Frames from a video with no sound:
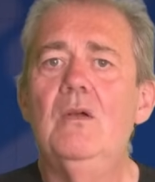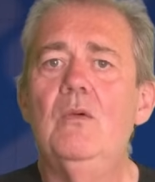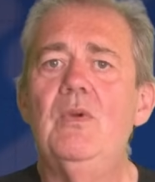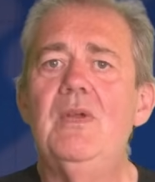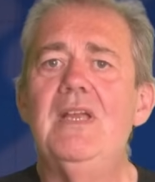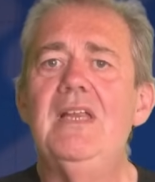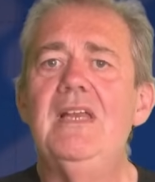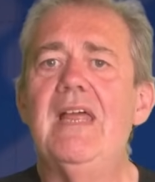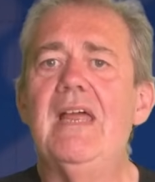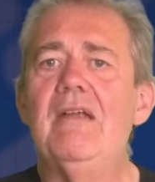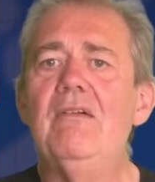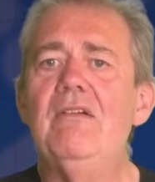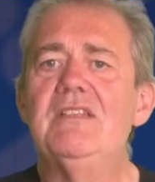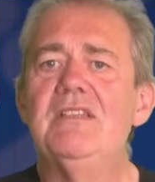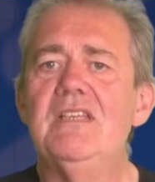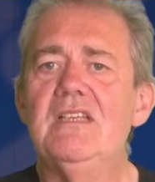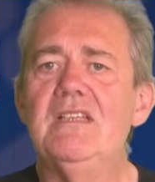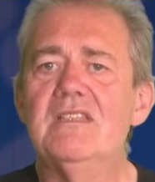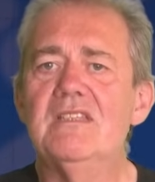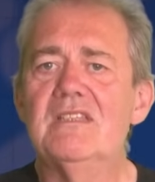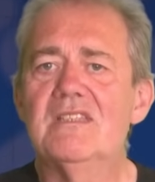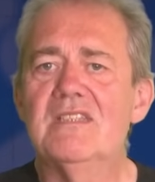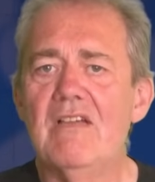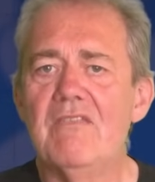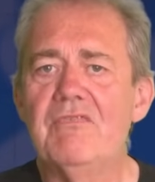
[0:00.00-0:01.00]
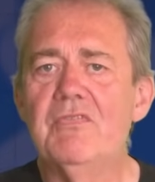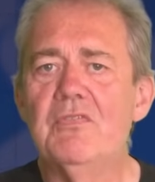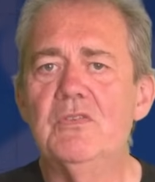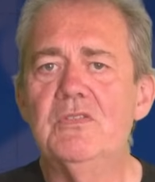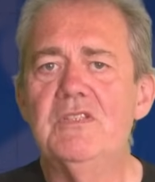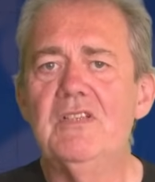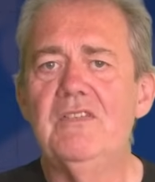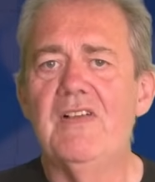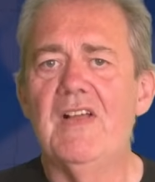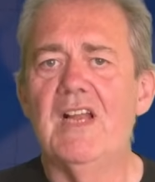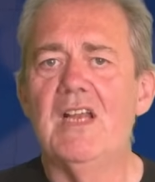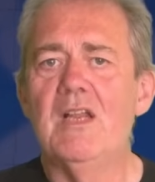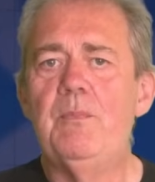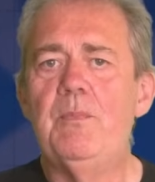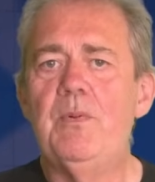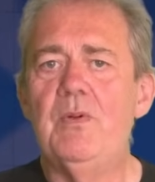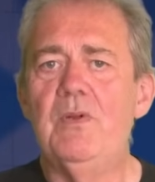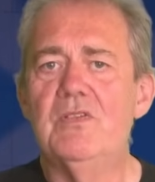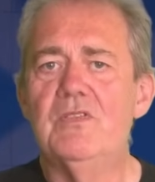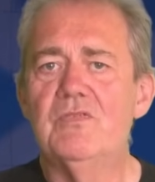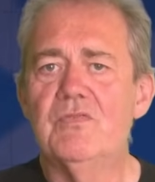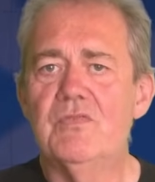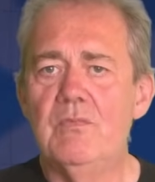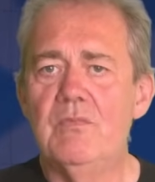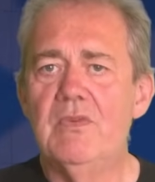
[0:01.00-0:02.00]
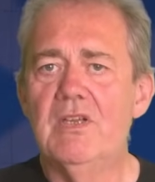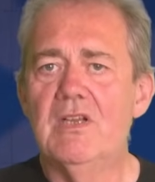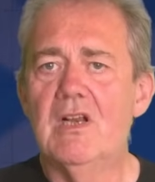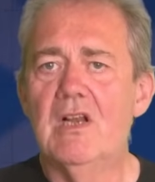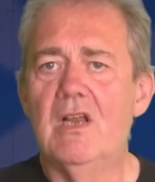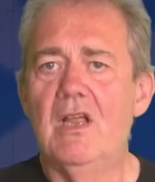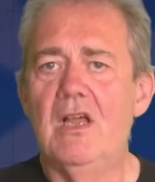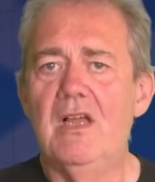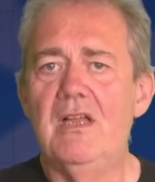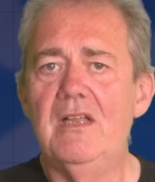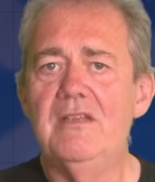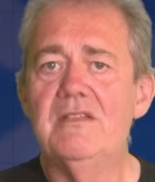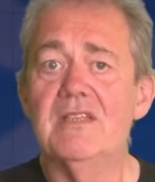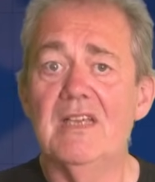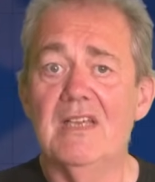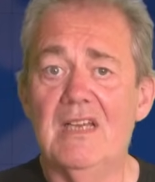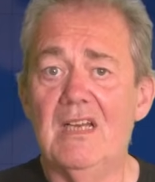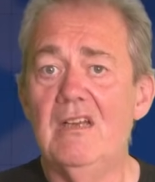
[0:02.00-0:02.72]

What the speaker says: We inherited several developers from the clients